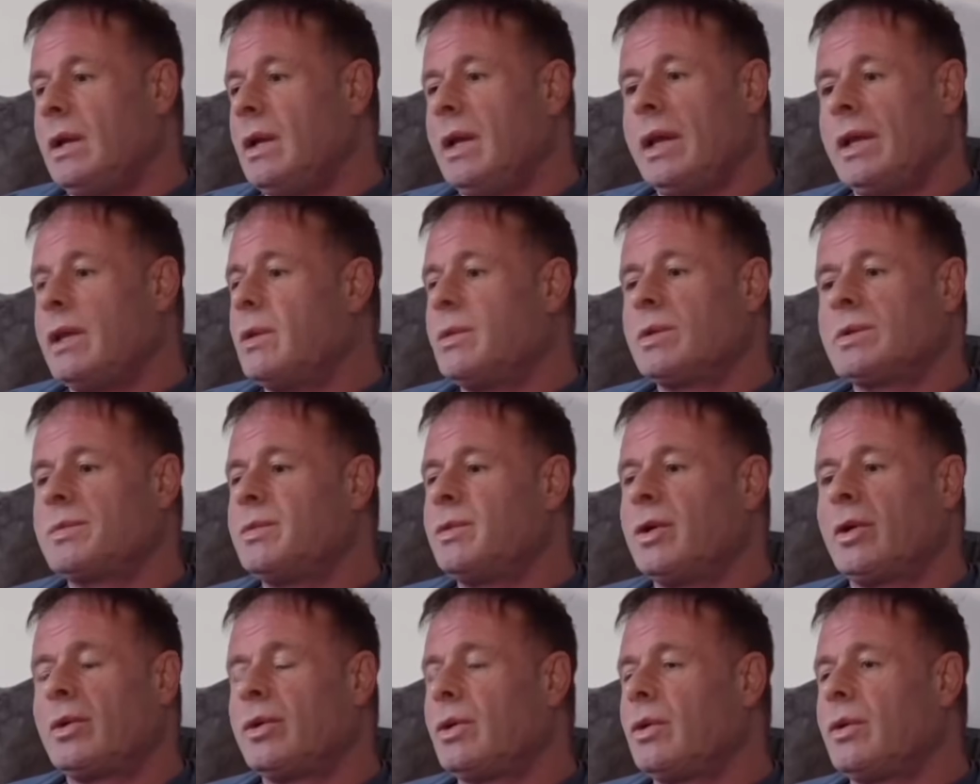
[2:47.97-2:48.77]
And there was
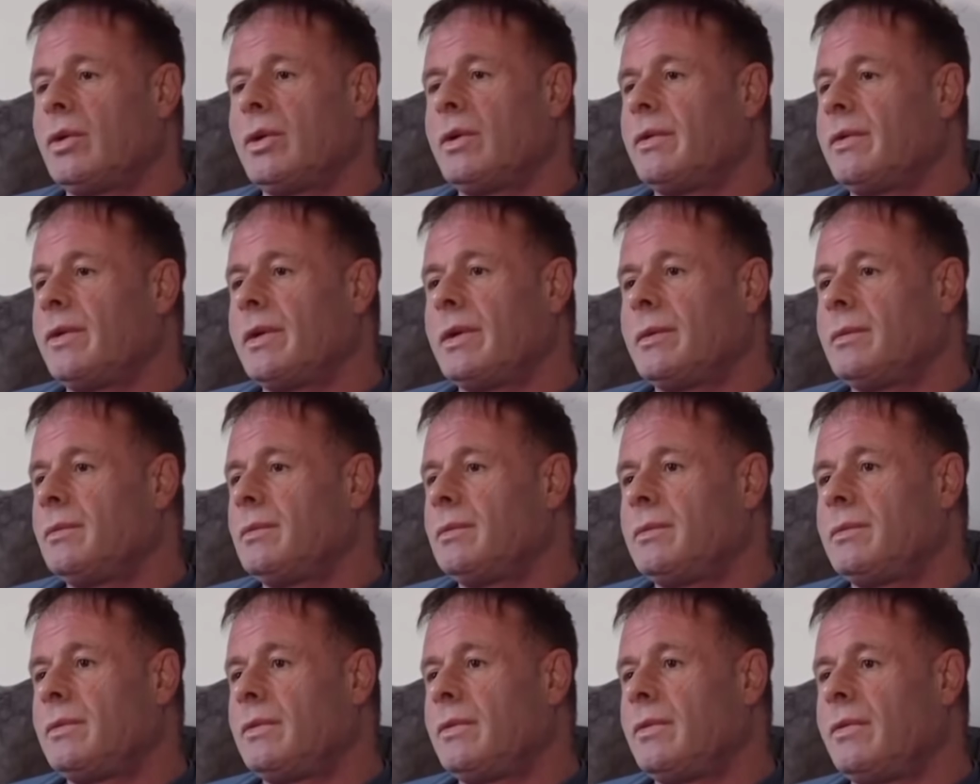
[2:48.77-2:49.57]
blood all
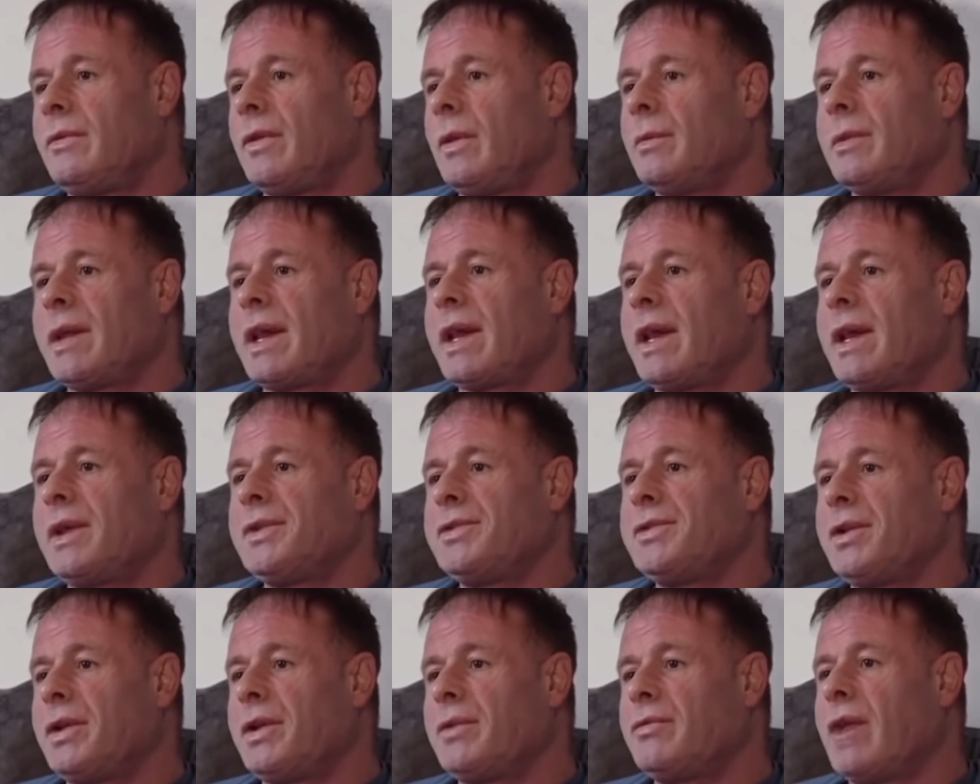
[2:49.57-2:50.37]
over, from the
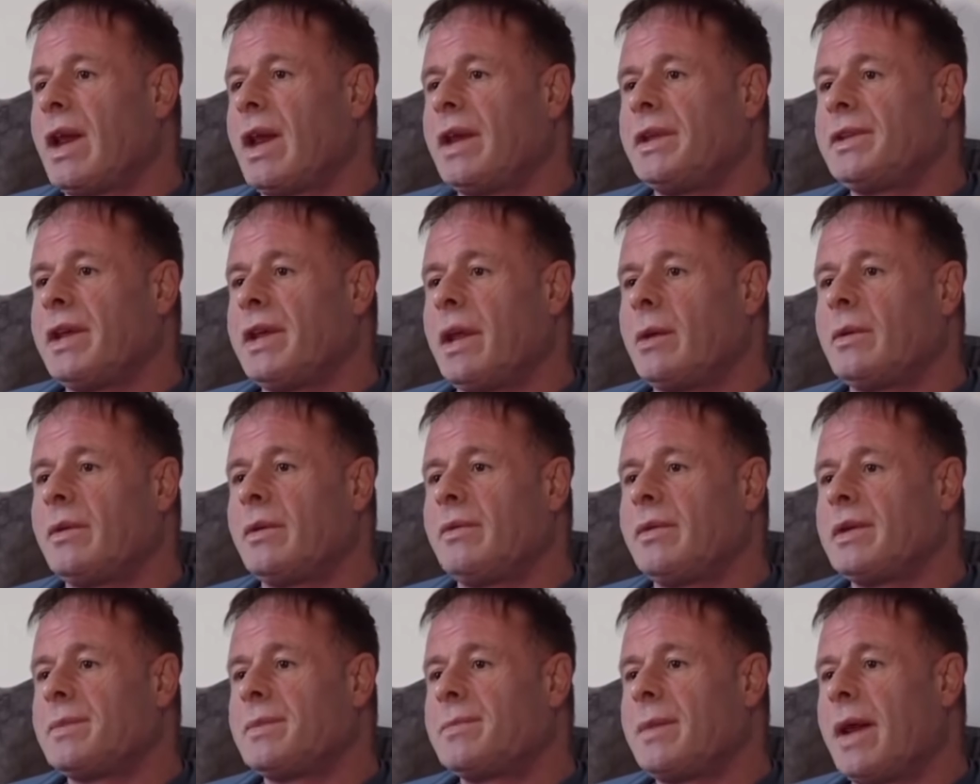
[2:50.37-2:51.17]
kitchen right down to
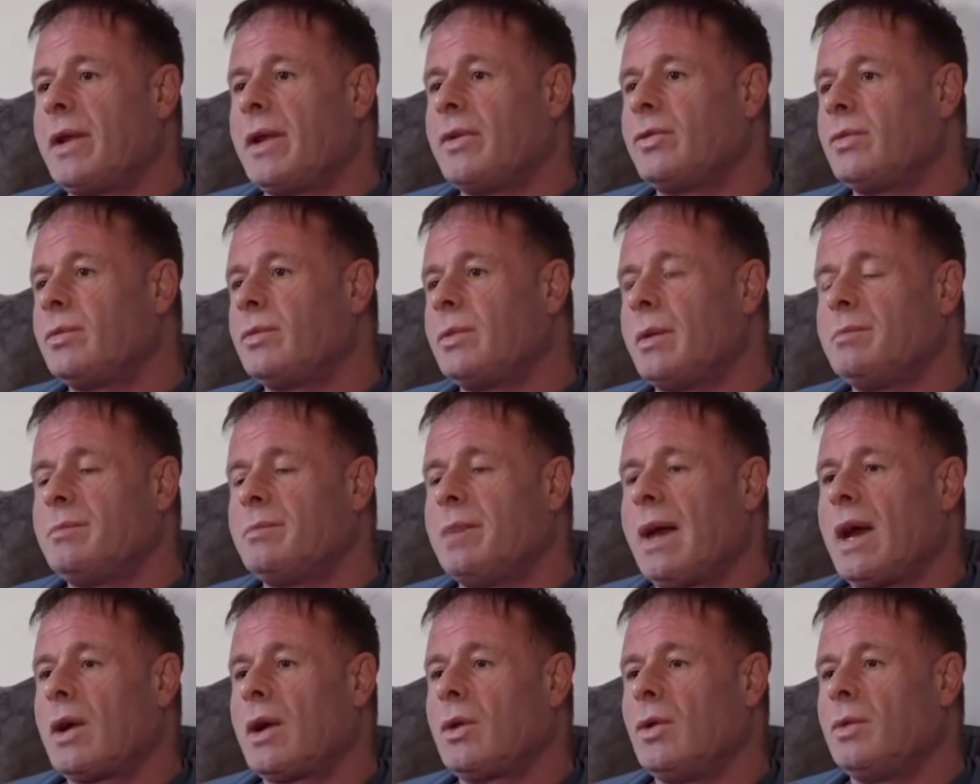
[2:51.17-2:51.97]
his bedroom and
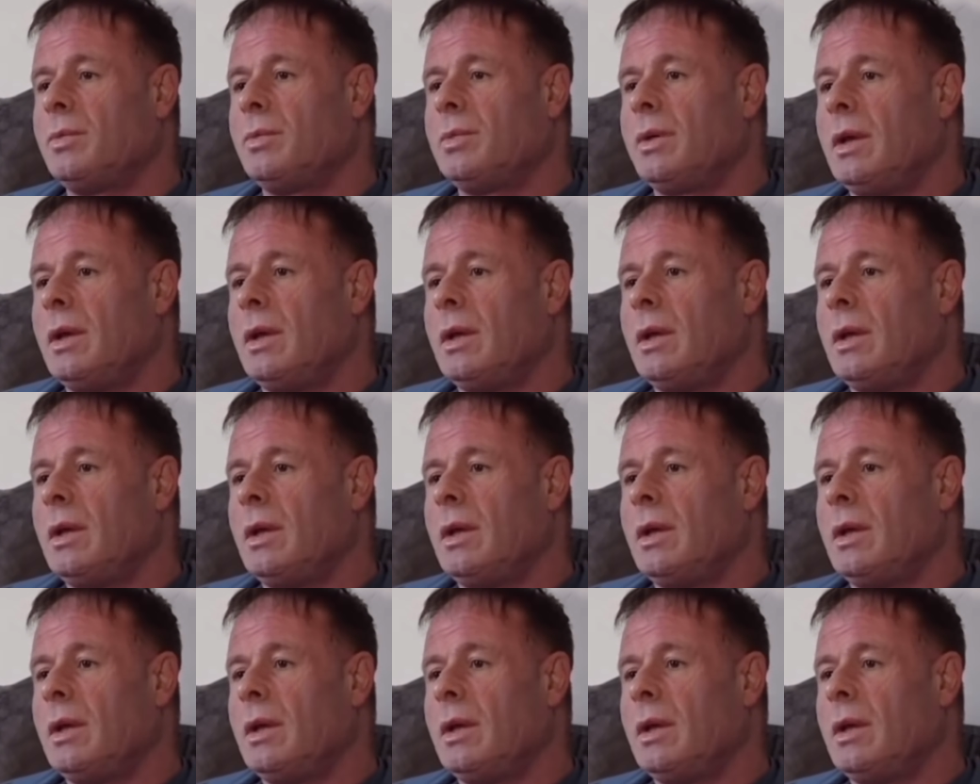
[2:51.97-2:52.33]
back up.